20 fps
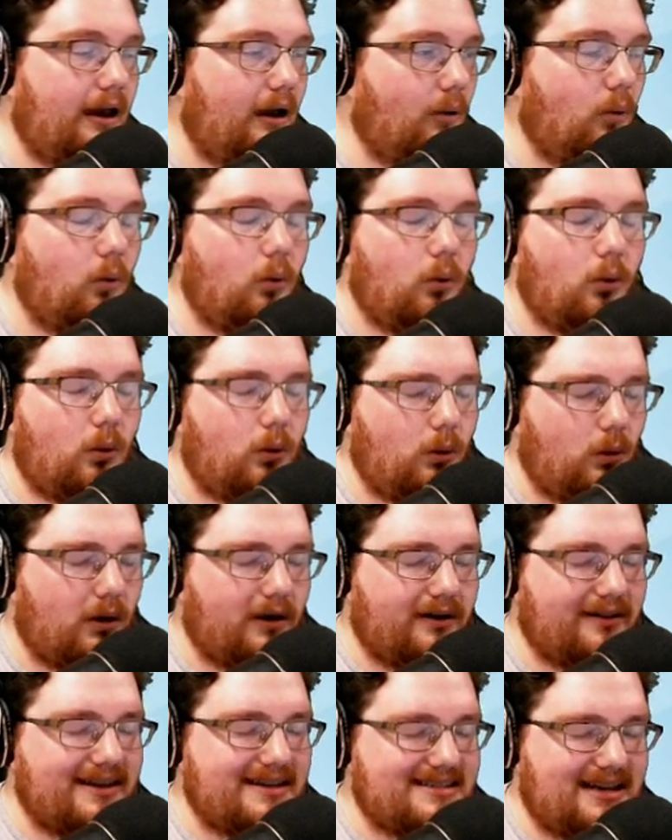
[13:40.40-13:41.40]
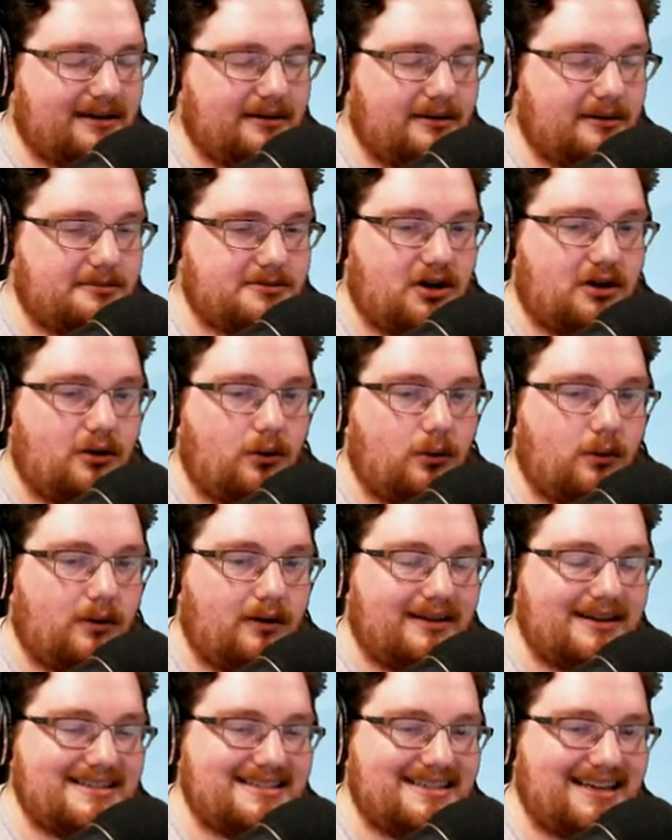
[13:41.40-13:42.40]
or, or at least, I'm sorry, or
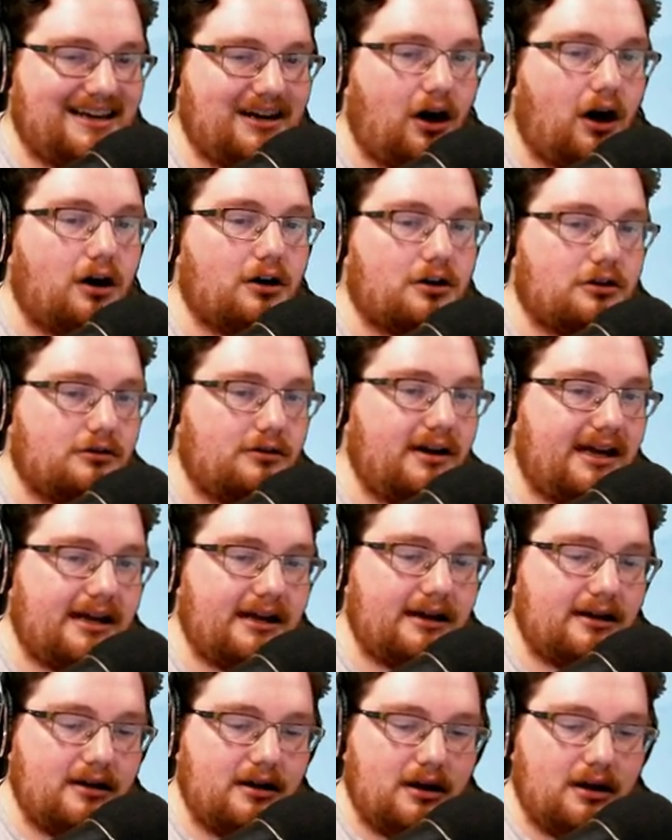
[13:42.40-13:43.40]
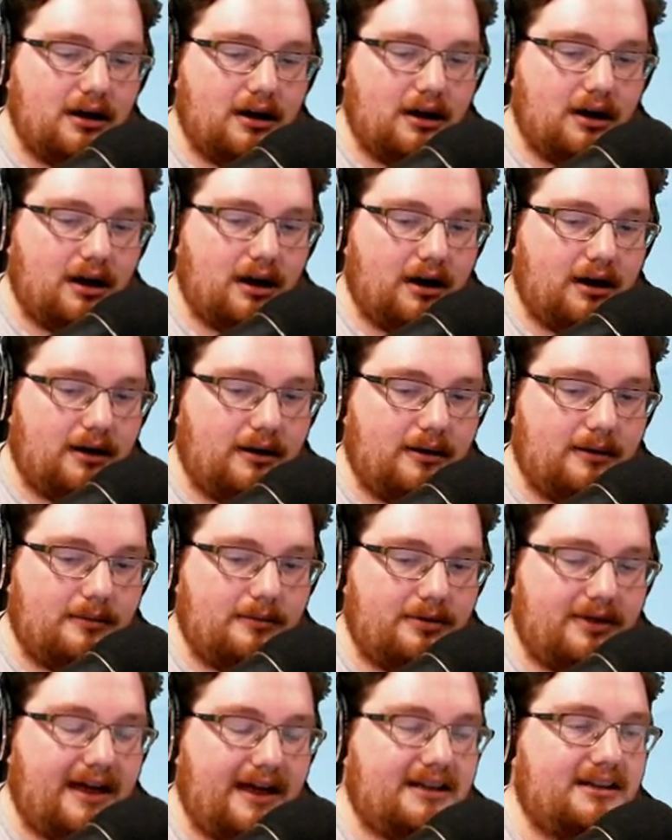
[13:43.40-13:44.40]
at least an honoree, uh,
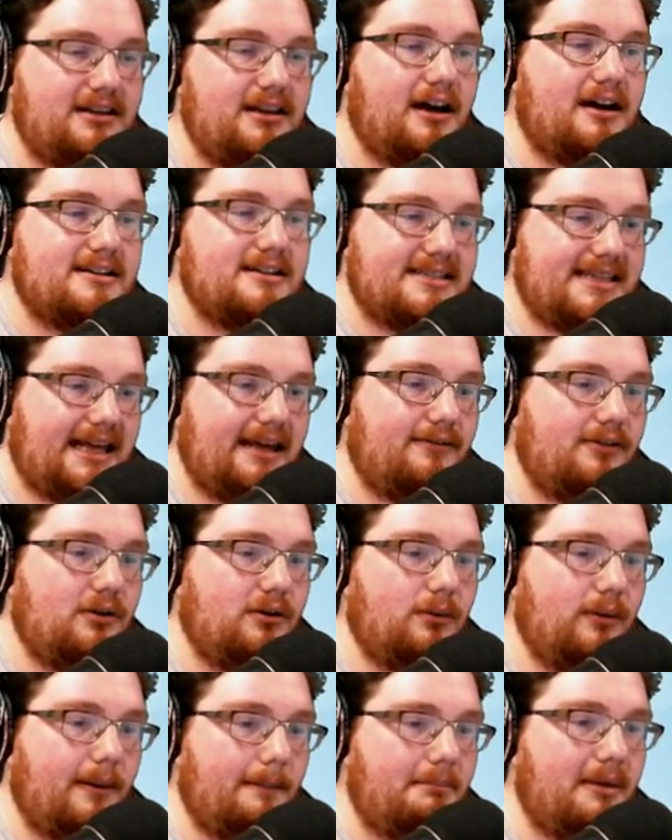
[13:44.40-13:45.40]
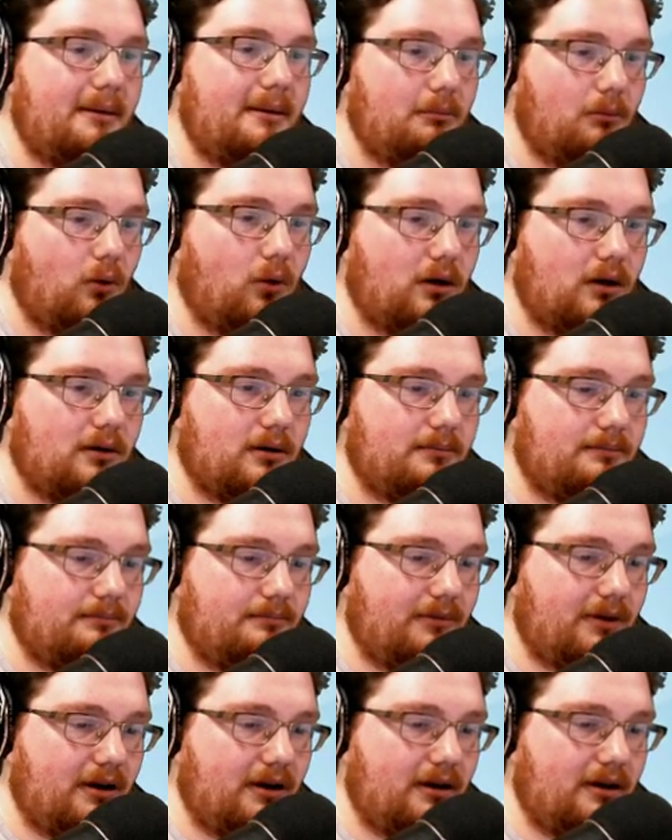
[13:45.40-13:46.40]
that does give you a bit more
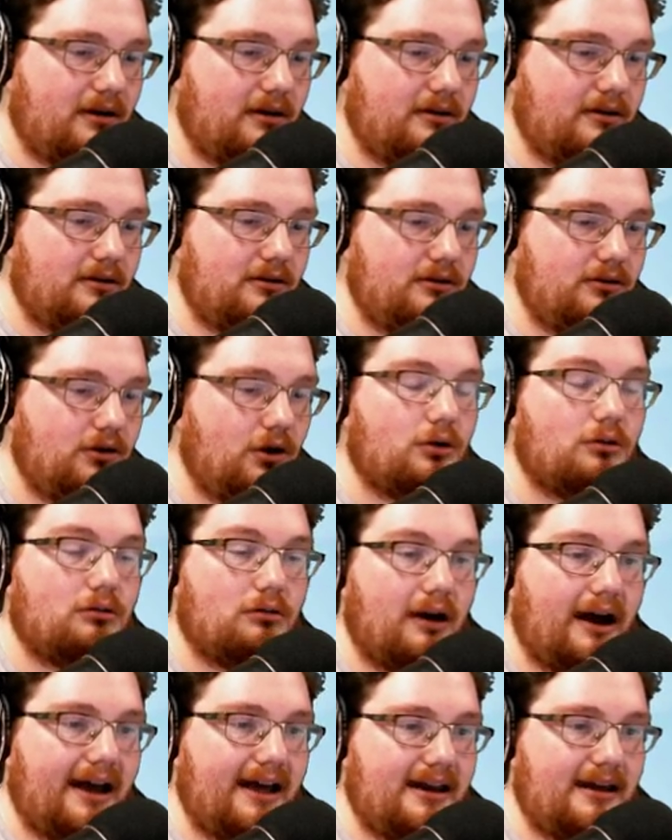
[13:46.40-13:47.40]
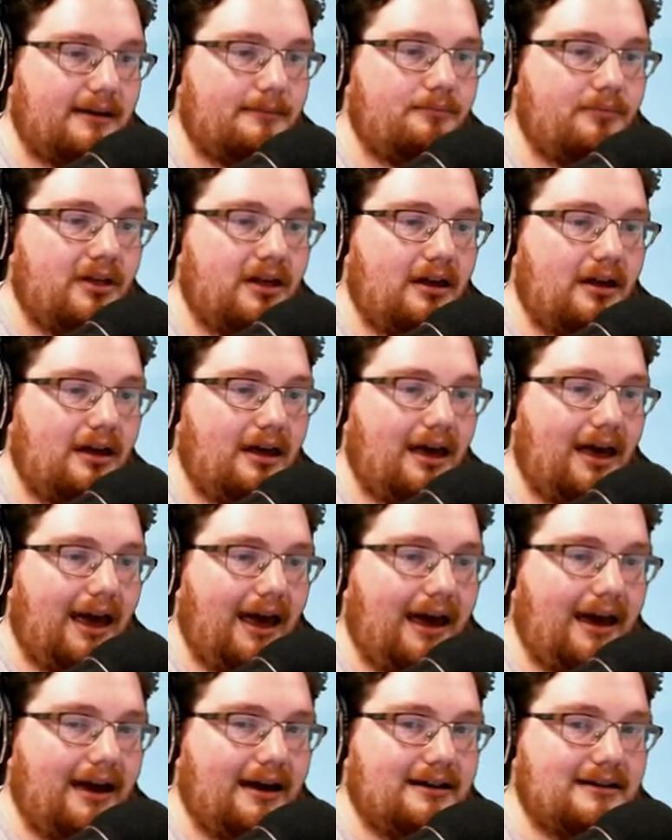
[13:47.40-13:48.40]
uh, notoriety.
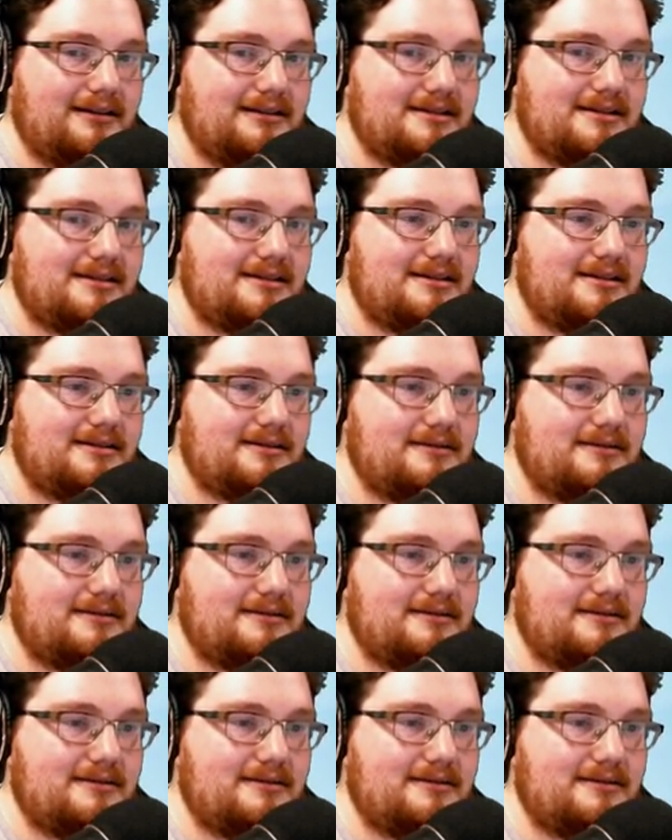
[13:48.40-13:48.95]
And